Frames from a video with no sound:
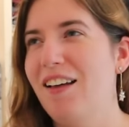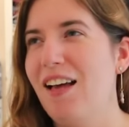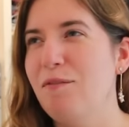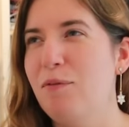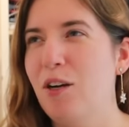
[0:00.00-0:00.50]

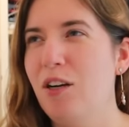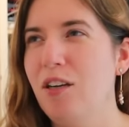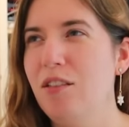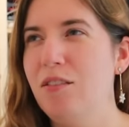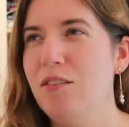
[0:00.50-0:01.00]
I've
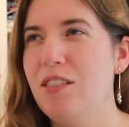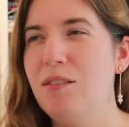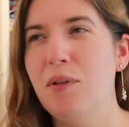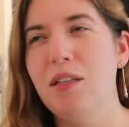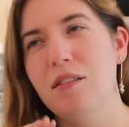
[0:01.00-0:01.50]
heard
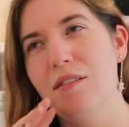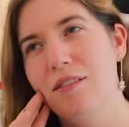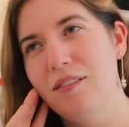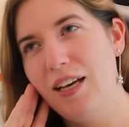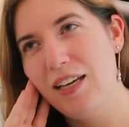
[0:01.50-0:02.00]
split,
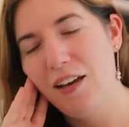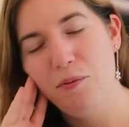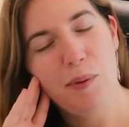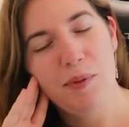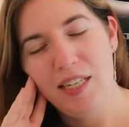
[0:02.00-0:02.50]
I can't
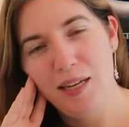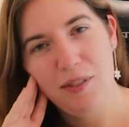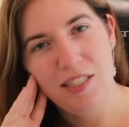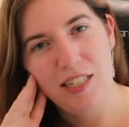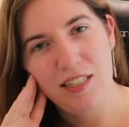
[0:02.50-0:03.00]
remember the name
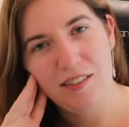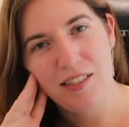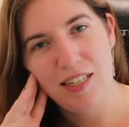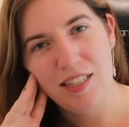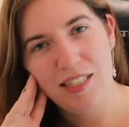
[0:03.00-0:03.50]
of the
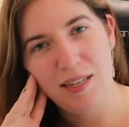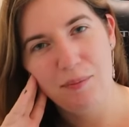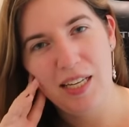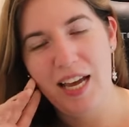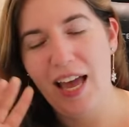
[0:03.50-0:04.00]
Sydney team.
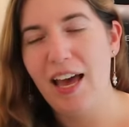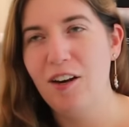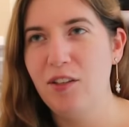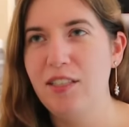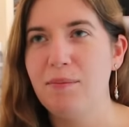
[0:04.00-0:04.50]
Like, I had it
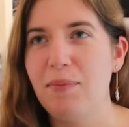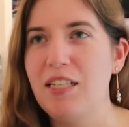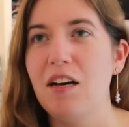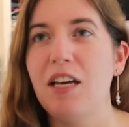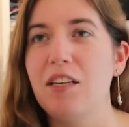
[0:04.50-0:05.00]
on the tip of my
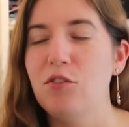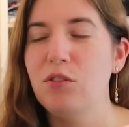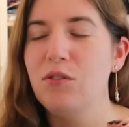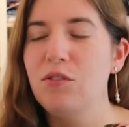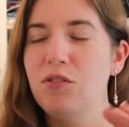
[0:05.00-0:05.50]
tongue and
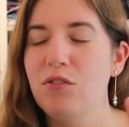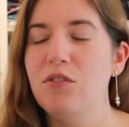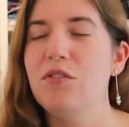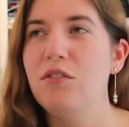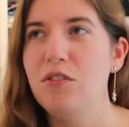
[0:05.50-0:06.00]
just
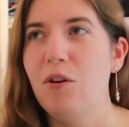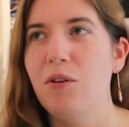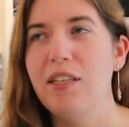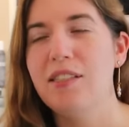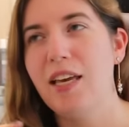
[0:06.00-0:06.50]

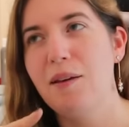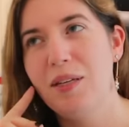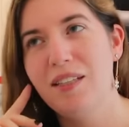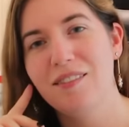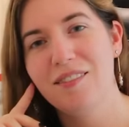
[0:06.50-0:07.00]
totally escaped
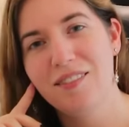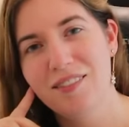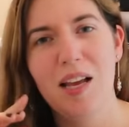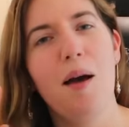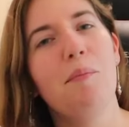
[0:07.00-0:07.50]
me.
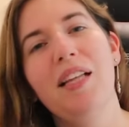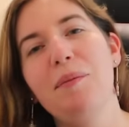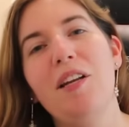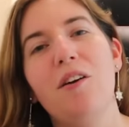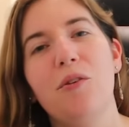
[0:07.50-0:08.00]
But let
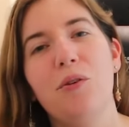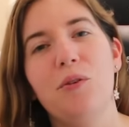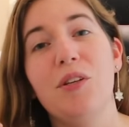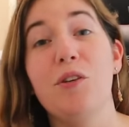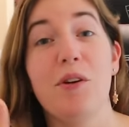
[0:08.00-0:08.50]
me know
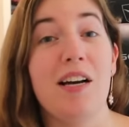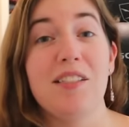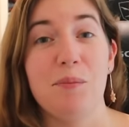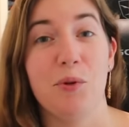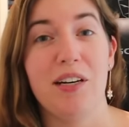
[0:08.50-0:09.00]
who you
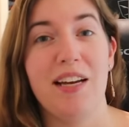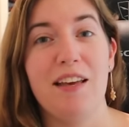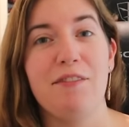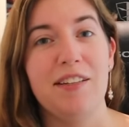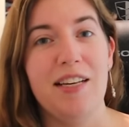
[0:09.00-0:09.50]
guys support in A
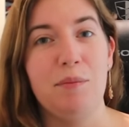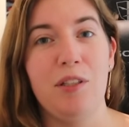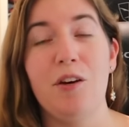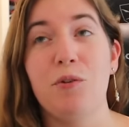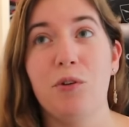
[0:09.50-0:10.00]
F L down
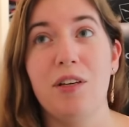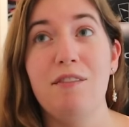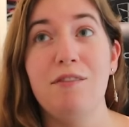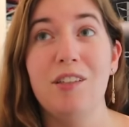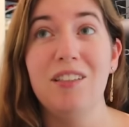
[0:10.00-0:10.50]
below, or
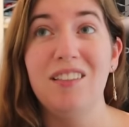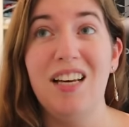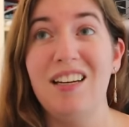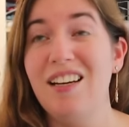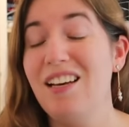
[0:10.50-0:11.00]
if you're
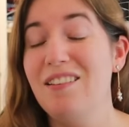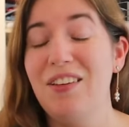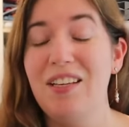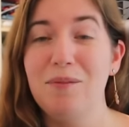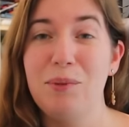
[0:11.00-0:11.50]
not an A F
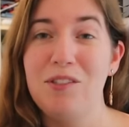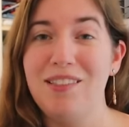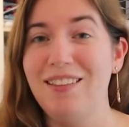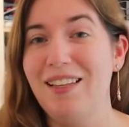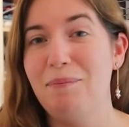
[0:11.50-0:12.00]
L
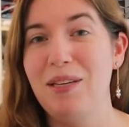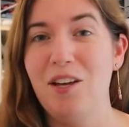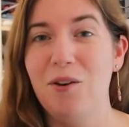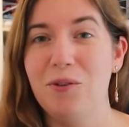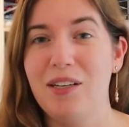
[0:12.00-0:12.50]
person, let me
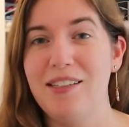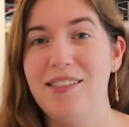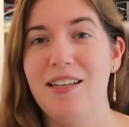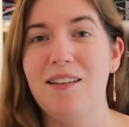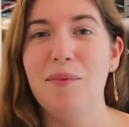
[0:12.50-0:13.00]
know,
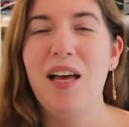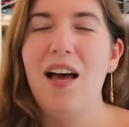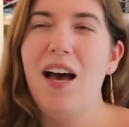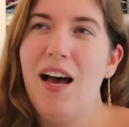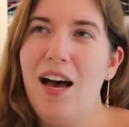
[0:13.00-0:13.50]
because um,
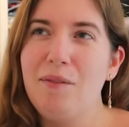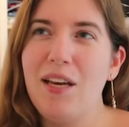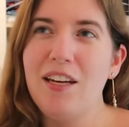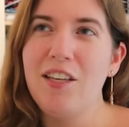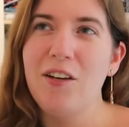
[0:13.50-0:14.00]
I'm
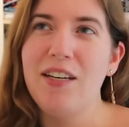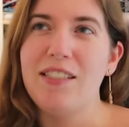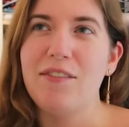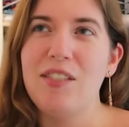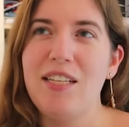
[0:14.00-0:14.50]
kind of
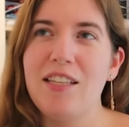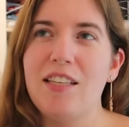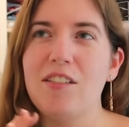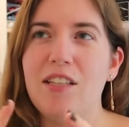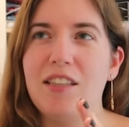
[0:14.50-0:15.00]
curious. I've seen that
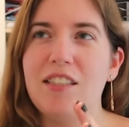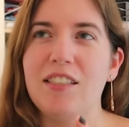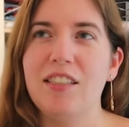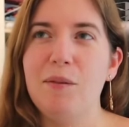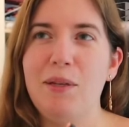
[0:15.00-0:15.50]
there's like this
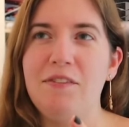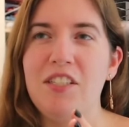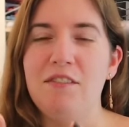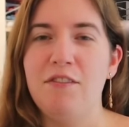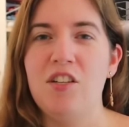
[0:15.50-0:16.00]
little bit of a
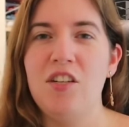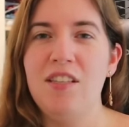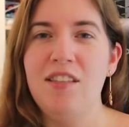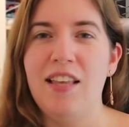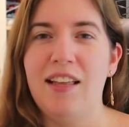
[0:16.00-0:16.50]

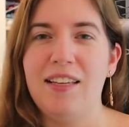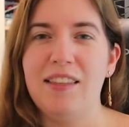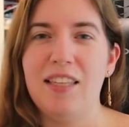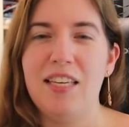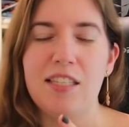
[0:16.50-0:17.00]
division that like
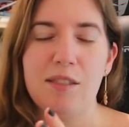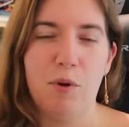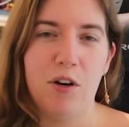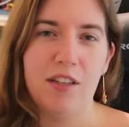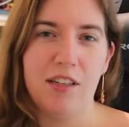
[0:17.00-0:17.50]
the east
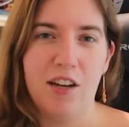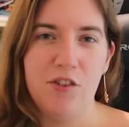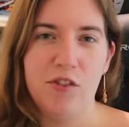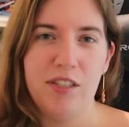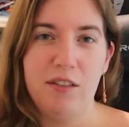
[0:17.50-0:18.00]
part of the
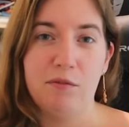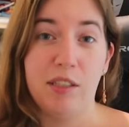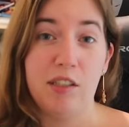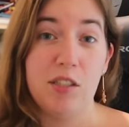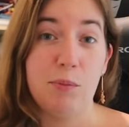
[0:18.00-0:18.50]
country
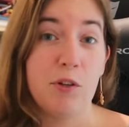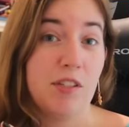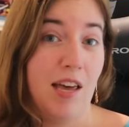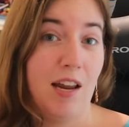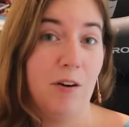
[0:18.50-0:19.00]
really
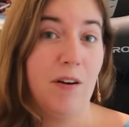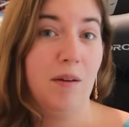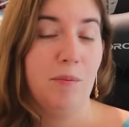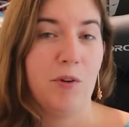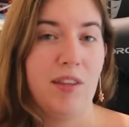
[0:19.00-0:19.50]
supports N R
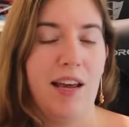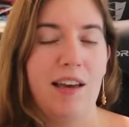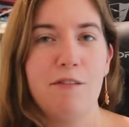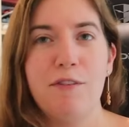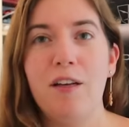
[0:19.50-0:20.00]
L more than
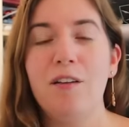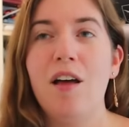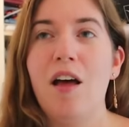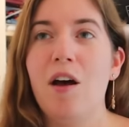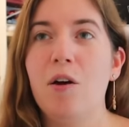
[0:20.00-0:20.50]
A F L,
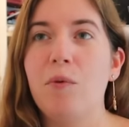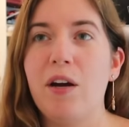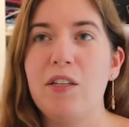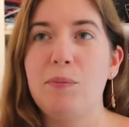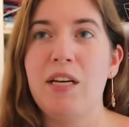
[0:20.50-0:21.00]

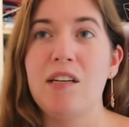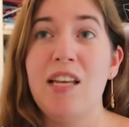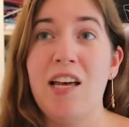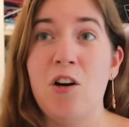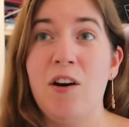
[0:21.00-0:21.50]
whereas because
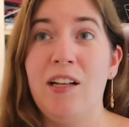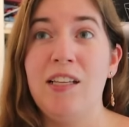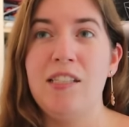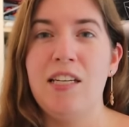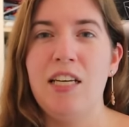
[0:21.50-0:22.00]
N R L
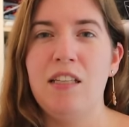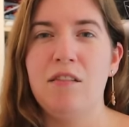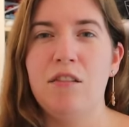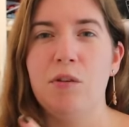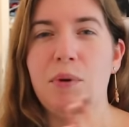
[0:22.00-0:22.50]
isn't
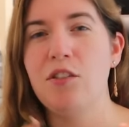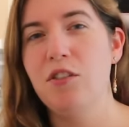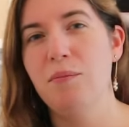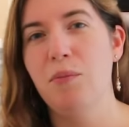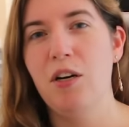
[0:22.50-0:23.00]
in the
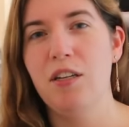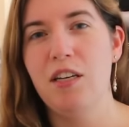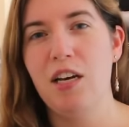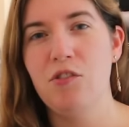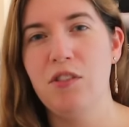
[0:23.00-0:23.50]
western part of the
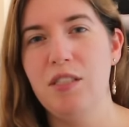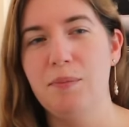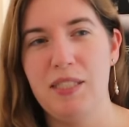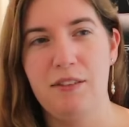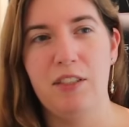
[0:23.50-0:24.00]
country,
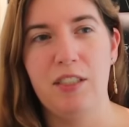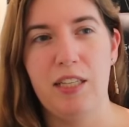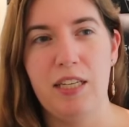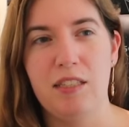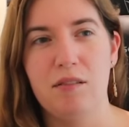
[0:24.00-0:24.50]
specifically
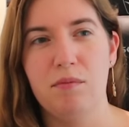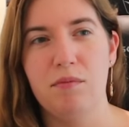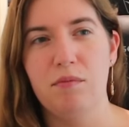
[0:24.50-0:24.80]
like in